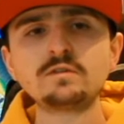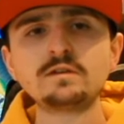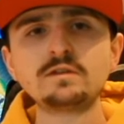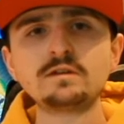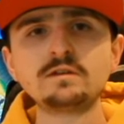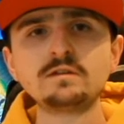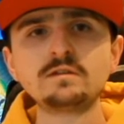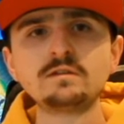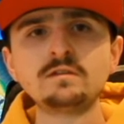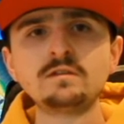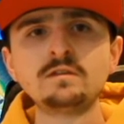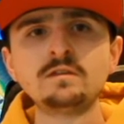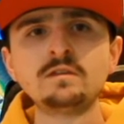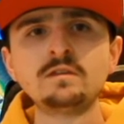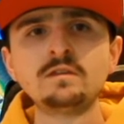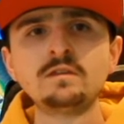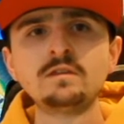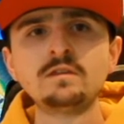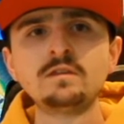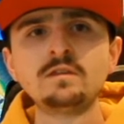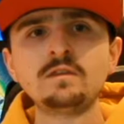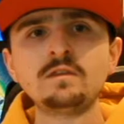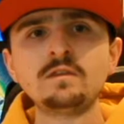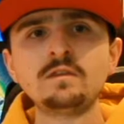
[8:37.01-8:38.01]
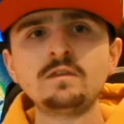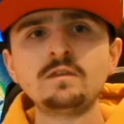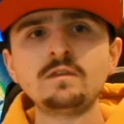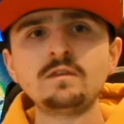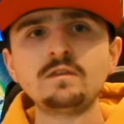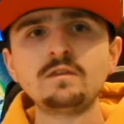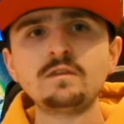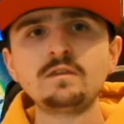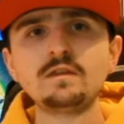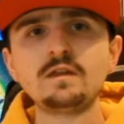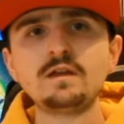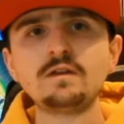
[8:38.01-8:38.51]
that
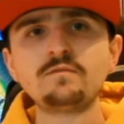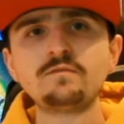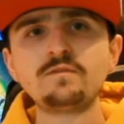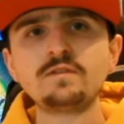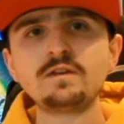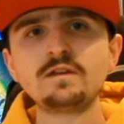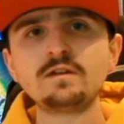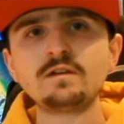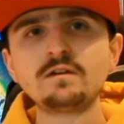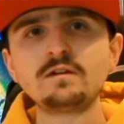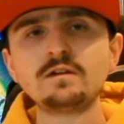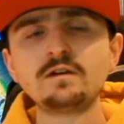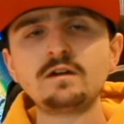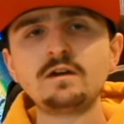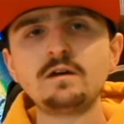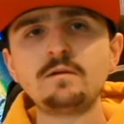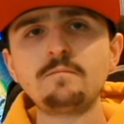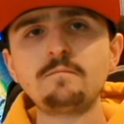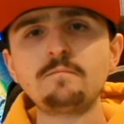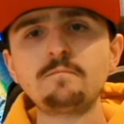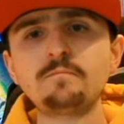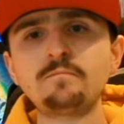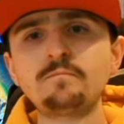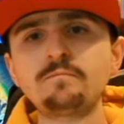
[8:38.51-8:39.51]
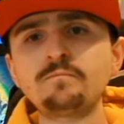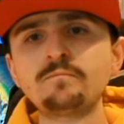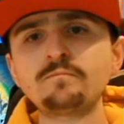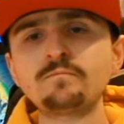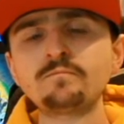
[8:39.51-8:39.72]
I think, um,